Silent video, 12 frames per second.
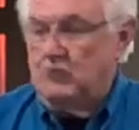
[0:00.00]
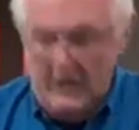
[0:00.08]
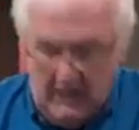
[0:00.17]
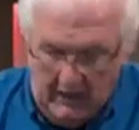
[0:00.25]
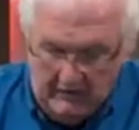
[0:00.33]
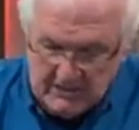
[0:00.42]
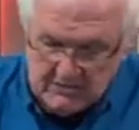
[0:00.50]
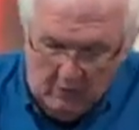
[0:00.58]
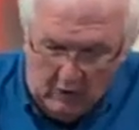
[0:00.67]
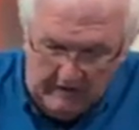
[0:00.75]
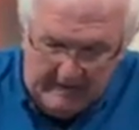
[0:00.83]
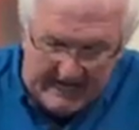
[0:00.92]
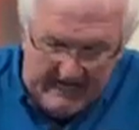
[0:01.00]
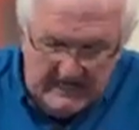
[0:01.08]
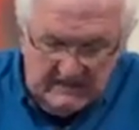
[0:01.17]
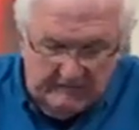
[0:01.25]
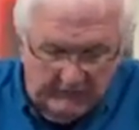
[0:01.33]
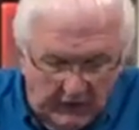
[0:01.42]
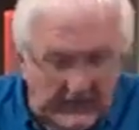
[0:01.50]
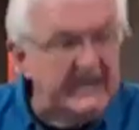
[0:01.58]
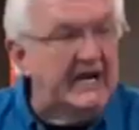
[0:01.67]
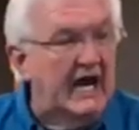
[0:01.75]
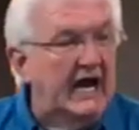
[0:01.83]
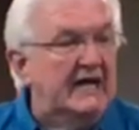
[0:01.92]
We learned this morning that he's
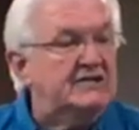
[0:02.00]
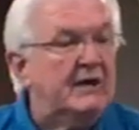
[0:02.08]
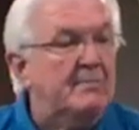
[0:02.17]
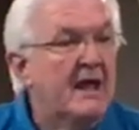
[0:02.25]
freed us.